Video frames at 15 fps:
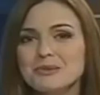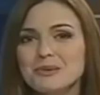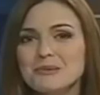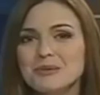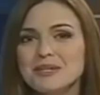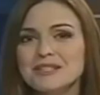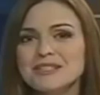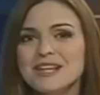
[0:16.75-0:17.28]
With
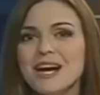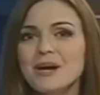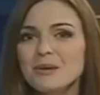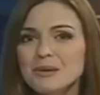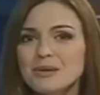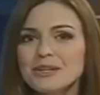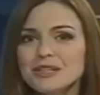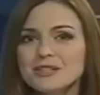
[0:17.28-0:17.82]
me this
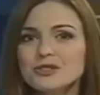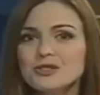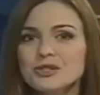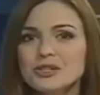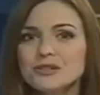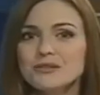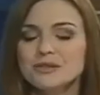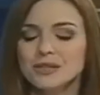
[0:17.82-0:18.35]
hour is
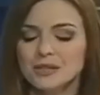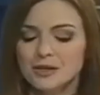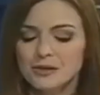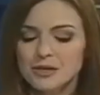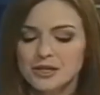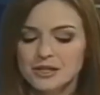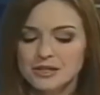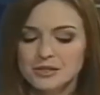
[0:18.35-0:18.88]
Gene Vino.
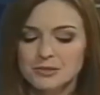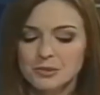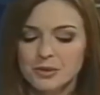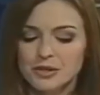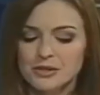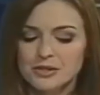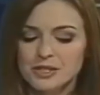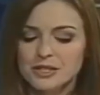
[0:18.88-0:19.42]
He is
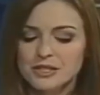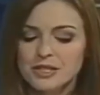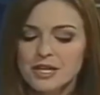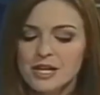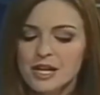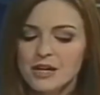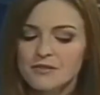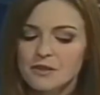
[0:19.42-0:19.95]
president
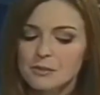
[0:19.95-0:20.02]
of the